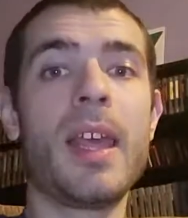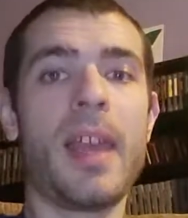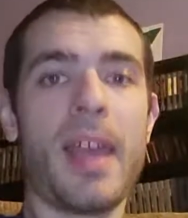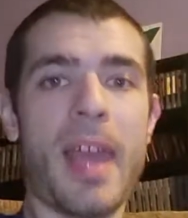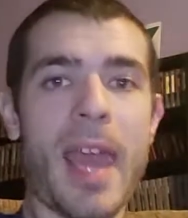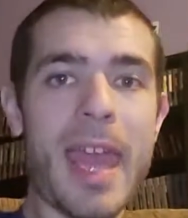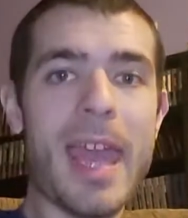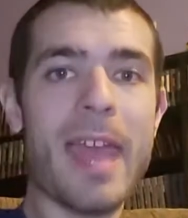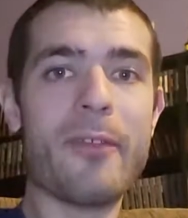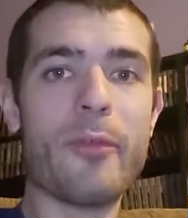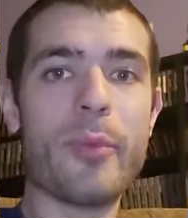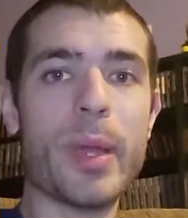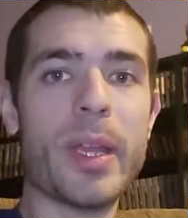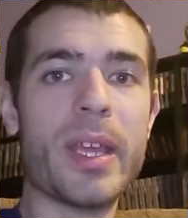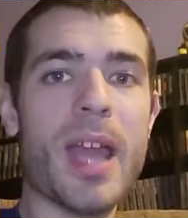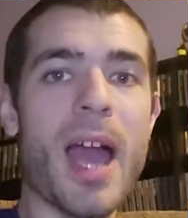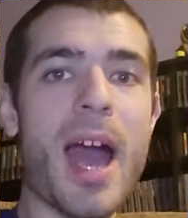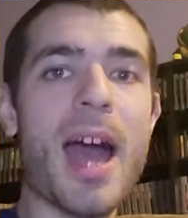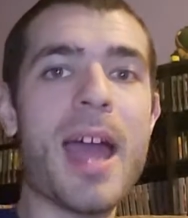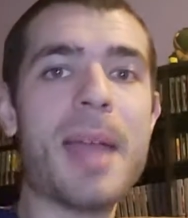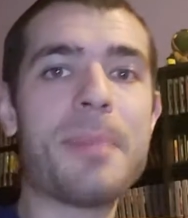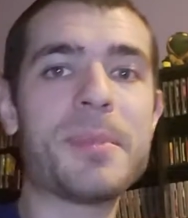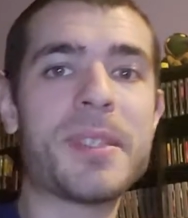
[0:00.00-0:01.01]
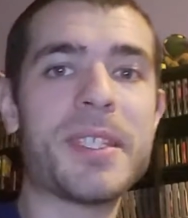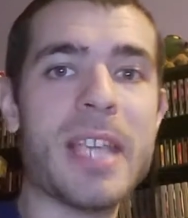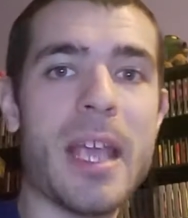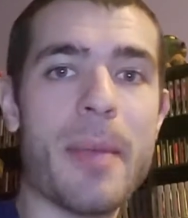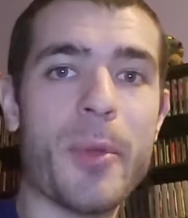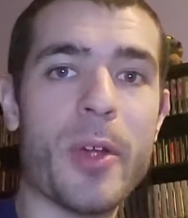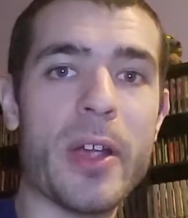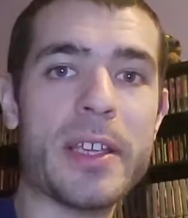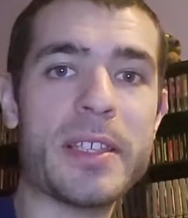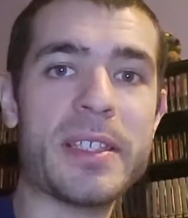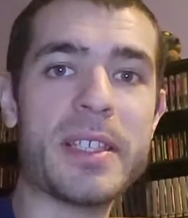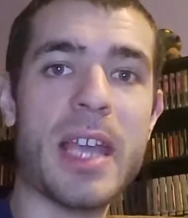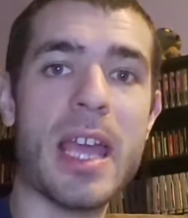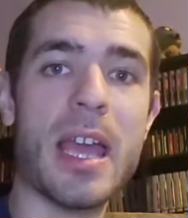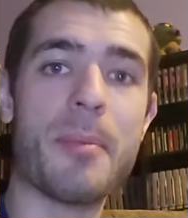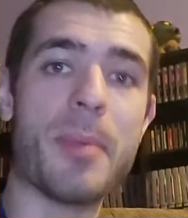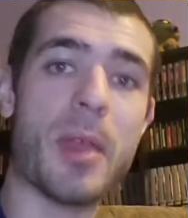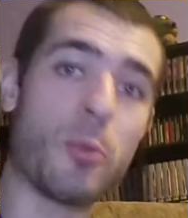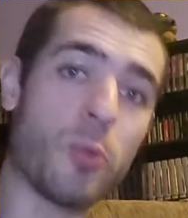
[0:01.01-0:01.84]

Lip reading: Hey everybody, I'm Samurai Sam,